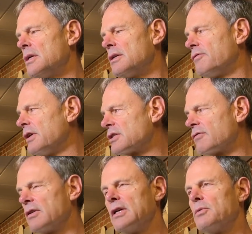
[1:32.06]

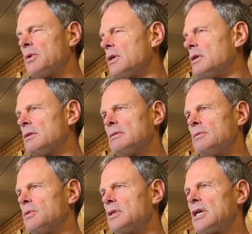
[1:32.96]
defensively we're
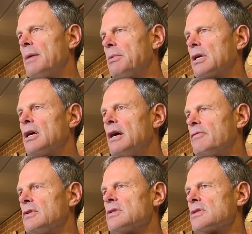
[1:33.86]
top of the
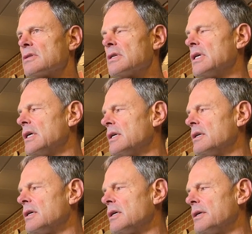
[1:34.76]
conference
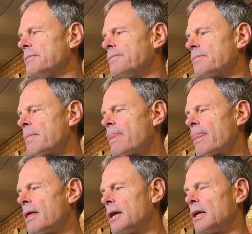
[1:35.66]
and
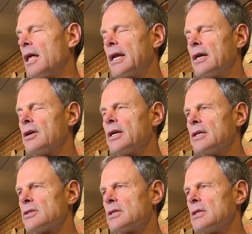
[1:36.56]
in a lot of
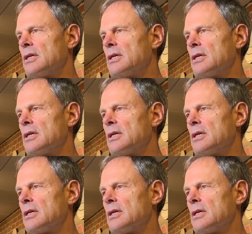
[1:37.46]
areas.